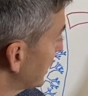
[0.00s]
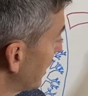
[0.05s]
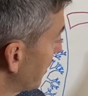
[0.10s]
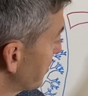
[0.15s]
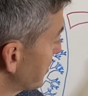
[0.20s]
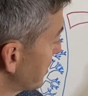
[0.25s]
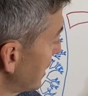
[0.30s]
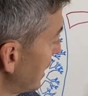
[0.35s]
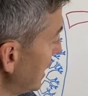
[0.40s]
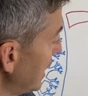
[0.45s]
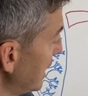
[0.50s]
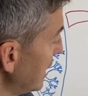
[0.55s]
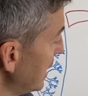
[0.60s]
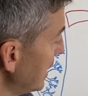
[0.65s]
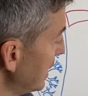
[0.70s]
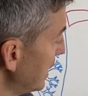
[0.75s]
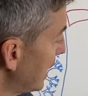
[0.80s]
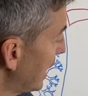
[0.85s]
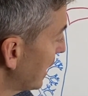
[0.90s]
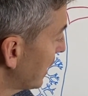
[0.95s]
comes
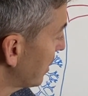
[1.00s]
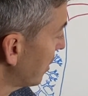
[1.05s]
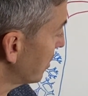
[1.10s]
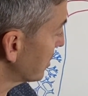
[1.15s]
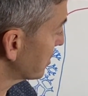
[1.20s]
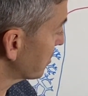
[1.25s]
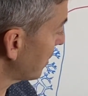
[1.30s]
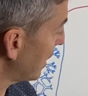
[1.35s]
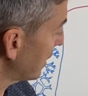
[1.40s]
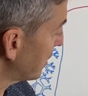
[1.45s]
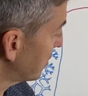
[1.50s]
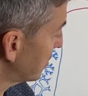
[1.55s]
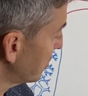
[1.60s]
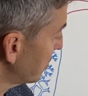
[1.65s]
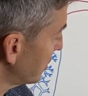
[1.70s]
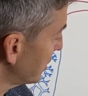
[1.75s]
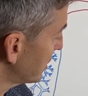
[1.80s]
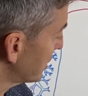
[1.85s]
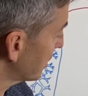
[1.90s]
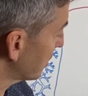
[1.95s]
in, it goes right
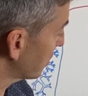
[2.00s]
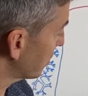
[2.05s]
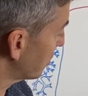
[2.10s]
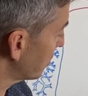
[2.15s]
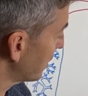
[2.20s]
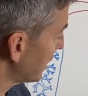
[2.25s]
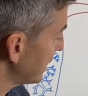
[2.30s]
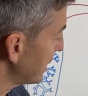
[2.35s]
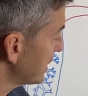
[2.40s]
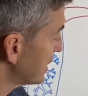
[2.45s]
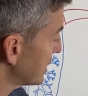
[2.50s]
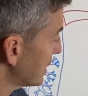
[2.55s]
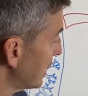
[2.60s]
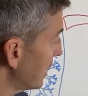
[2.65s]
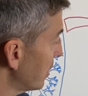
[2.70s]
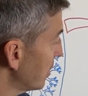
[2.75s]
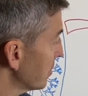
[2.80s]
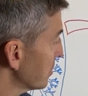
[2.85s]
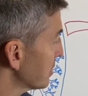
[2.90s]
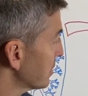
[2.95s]
through these little green
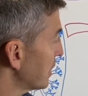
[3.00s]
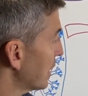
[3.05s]
cells,